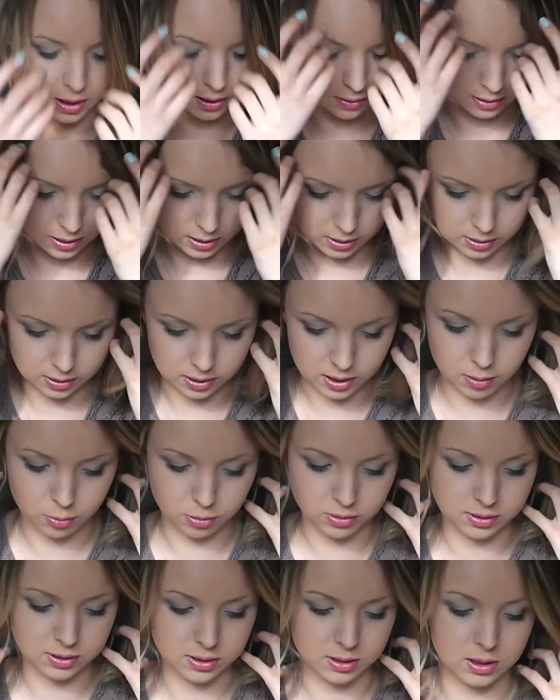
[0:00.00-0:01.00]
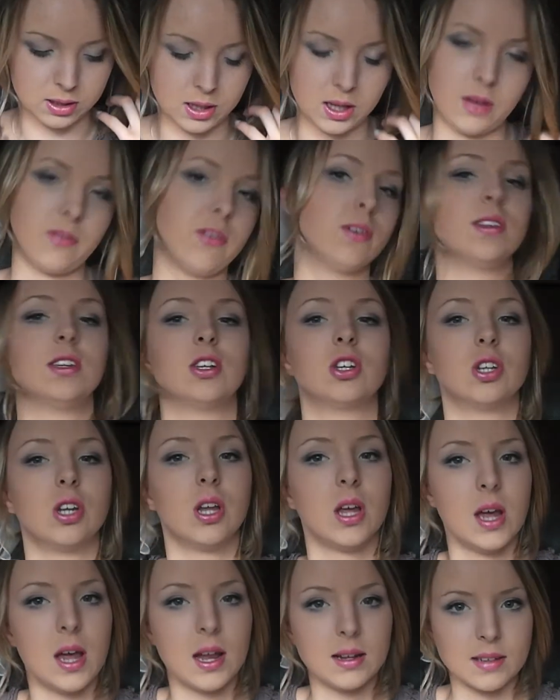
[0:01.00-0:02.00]
and then he feels he should
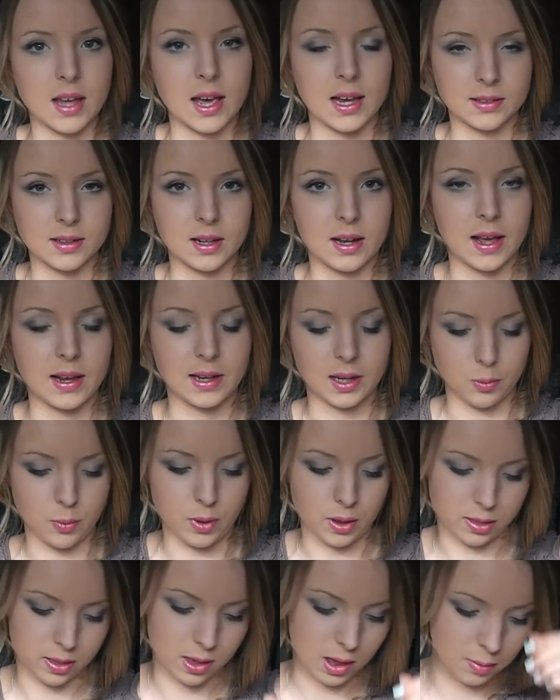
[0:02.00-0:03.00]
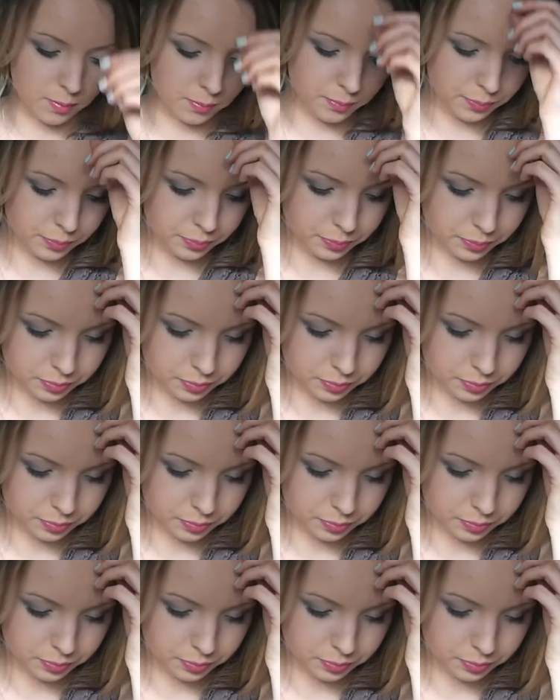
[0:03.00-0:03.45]
take Delaney with him.